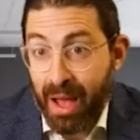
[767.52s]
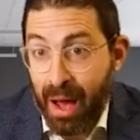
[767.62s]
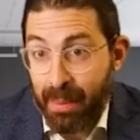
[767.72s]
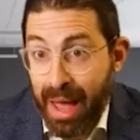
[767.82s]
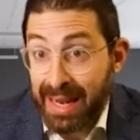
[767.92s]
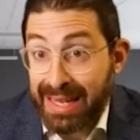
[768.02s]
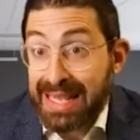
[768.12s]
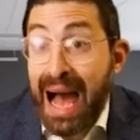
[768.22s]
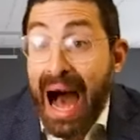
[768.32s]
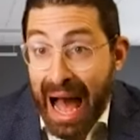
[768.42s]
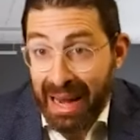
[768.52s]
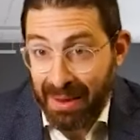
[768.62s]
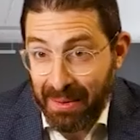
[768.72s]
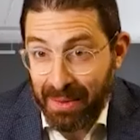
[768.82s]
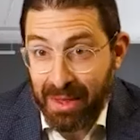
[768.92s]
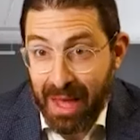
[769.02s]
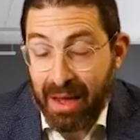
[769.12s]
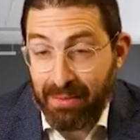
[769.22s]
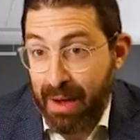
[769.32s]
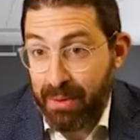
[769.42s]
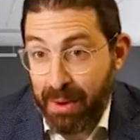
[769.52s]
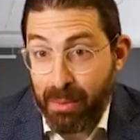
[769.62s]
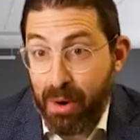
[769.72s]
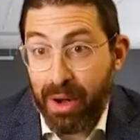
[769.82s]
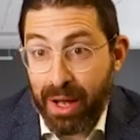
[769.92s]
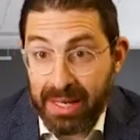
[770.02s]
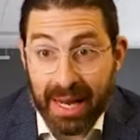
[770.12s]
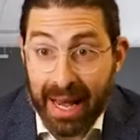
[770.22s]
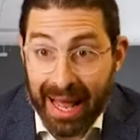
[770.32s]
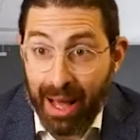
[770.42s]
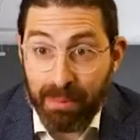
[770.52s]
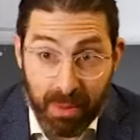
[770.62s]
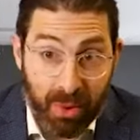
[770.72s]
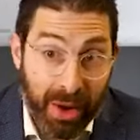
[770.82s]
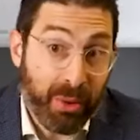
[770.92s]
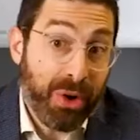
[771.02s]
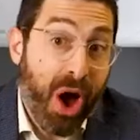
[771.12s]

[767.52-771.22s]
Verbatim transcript: Um, and it's not that it's I got to help someone I don't